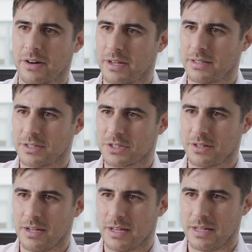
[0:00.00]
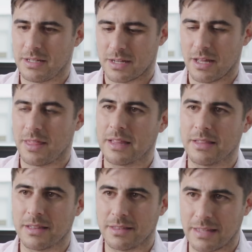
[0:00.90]
architecture is
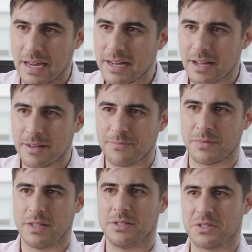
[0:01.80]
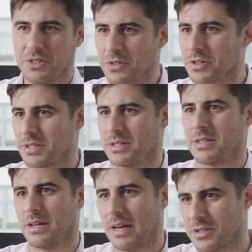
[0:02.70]
that the data is yours
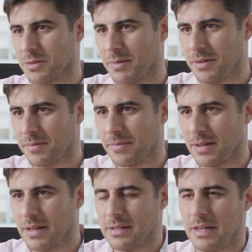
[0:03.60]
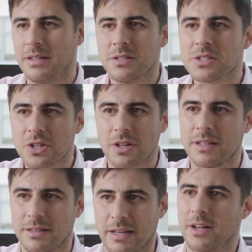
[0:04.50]
as a customer. It is not
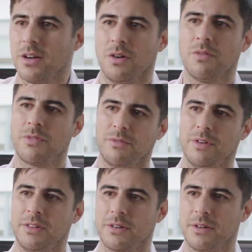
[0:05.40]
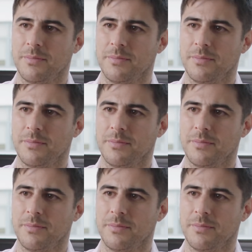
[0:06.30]
the data of the vendor.